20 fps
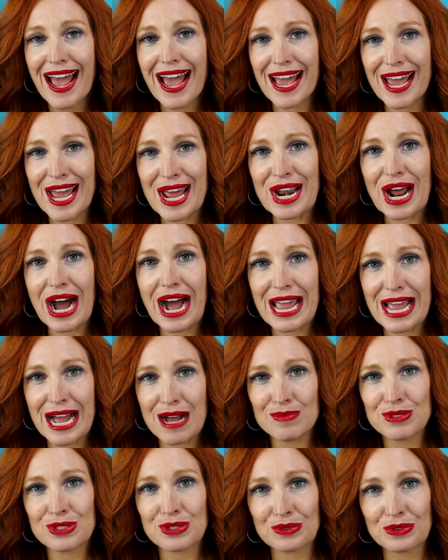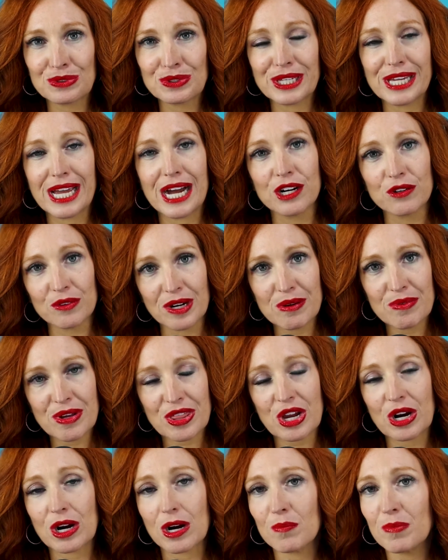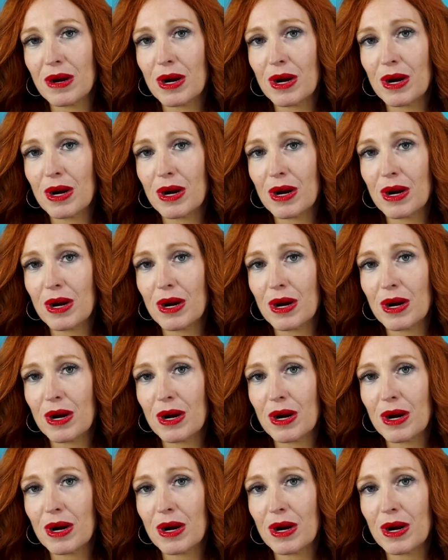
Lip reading: And I absolutely agree with her.